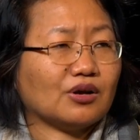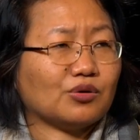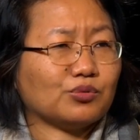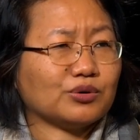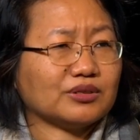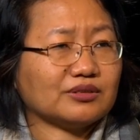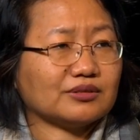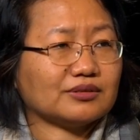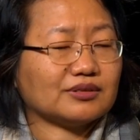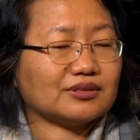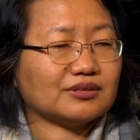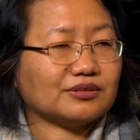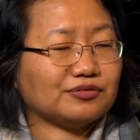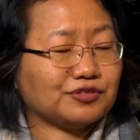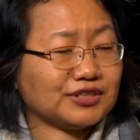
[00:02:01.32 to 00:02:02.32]

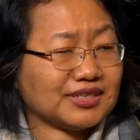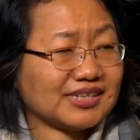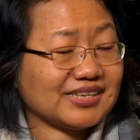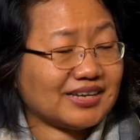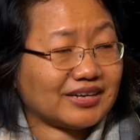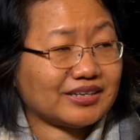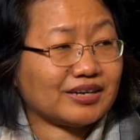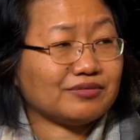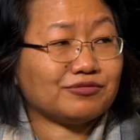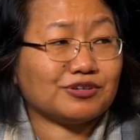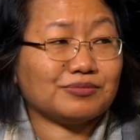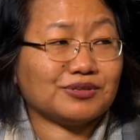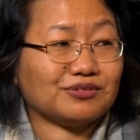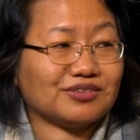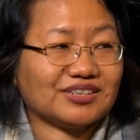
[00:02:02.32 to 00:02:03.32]
Well, firstly, I am
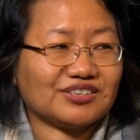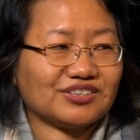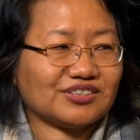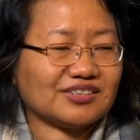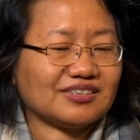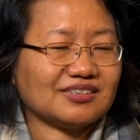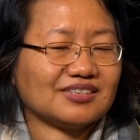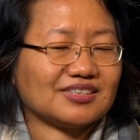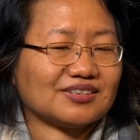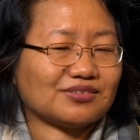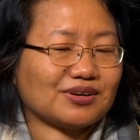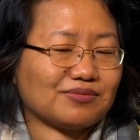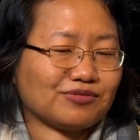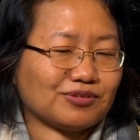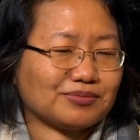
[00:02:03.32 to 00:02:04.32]
from the region, so
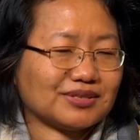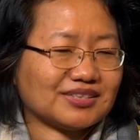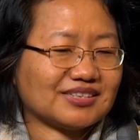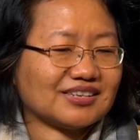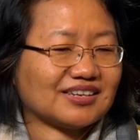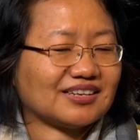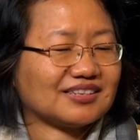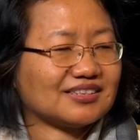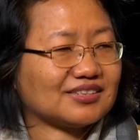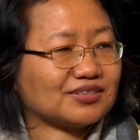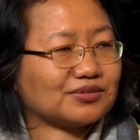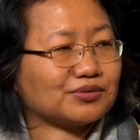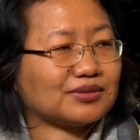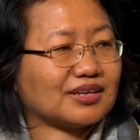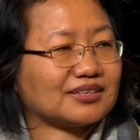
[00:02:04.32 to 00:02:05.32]
I'm from the state,
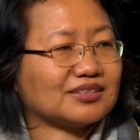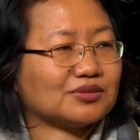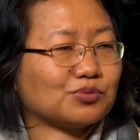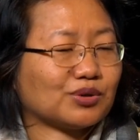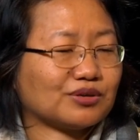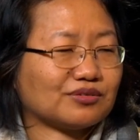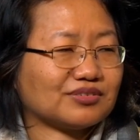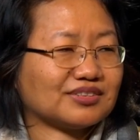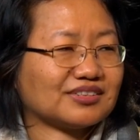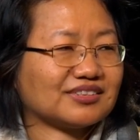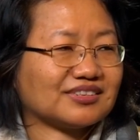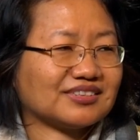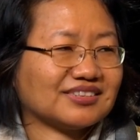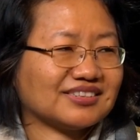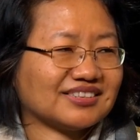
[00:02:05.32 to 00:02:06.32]
so that's one of
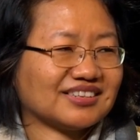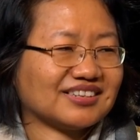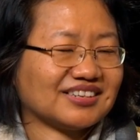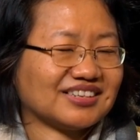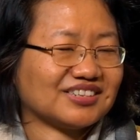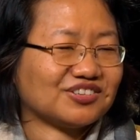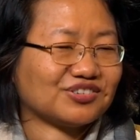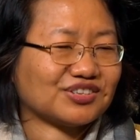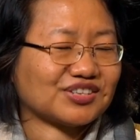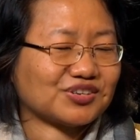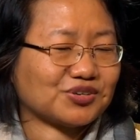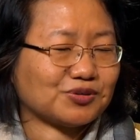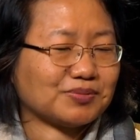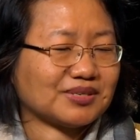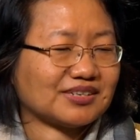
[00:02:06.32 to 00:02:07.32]
the interest
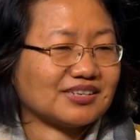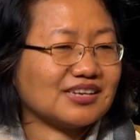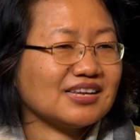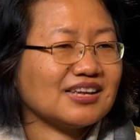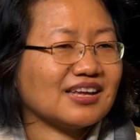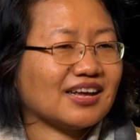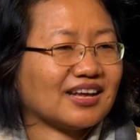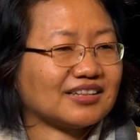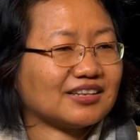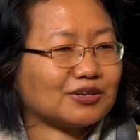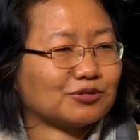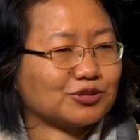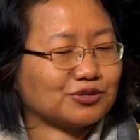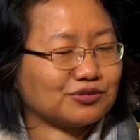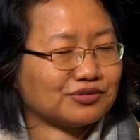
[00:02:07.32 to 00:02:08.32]
groups, and that
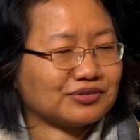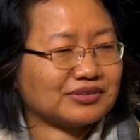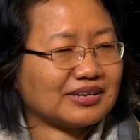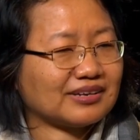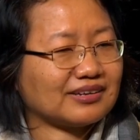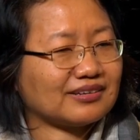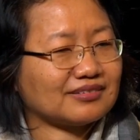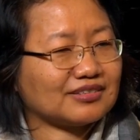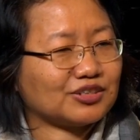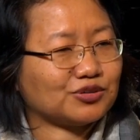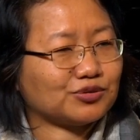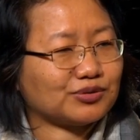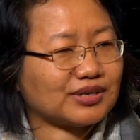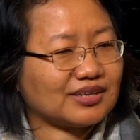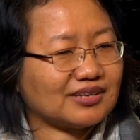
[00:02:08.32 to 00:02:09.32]
also
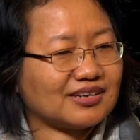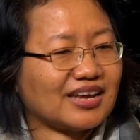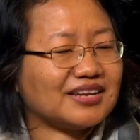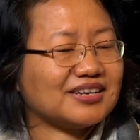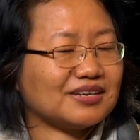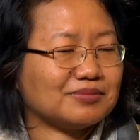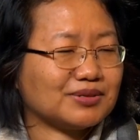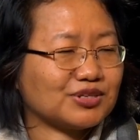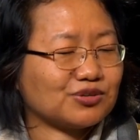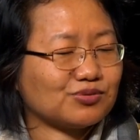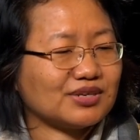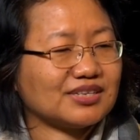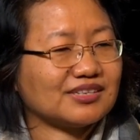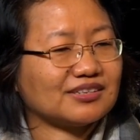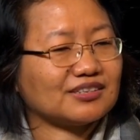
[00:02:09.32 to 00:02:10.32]
enables
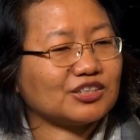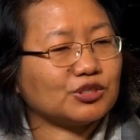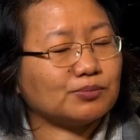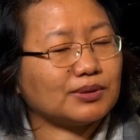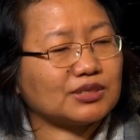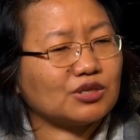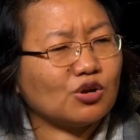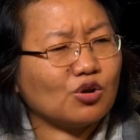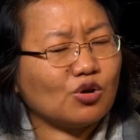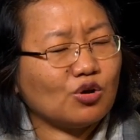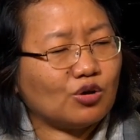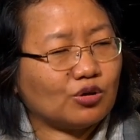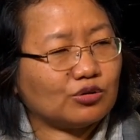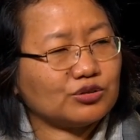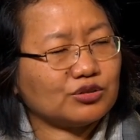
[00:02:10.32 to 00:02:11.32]
research, but
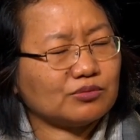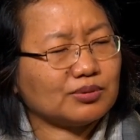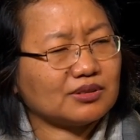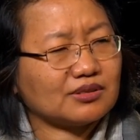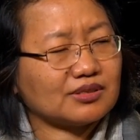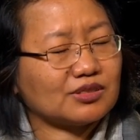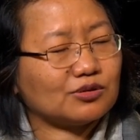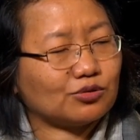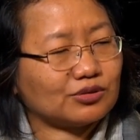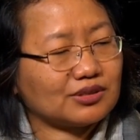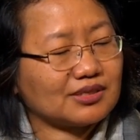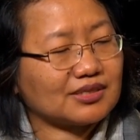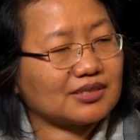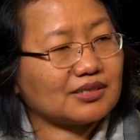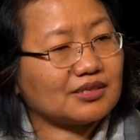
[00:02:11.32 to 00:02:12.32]
also because
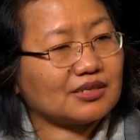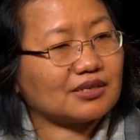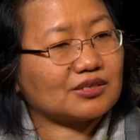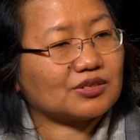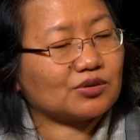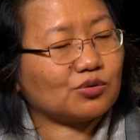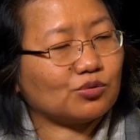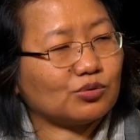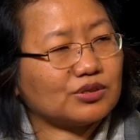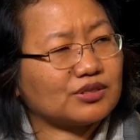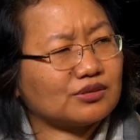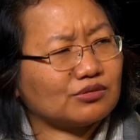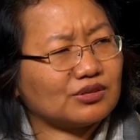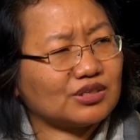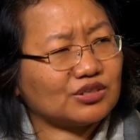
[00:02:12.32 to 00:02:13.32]
Northeast India as a whole
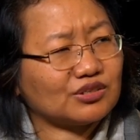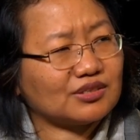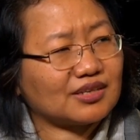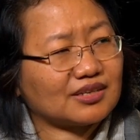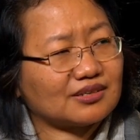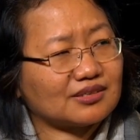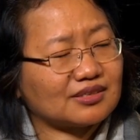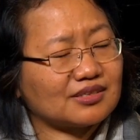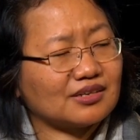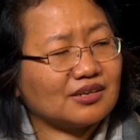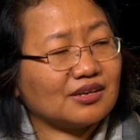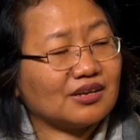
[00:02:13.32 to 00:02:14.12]
is a region that is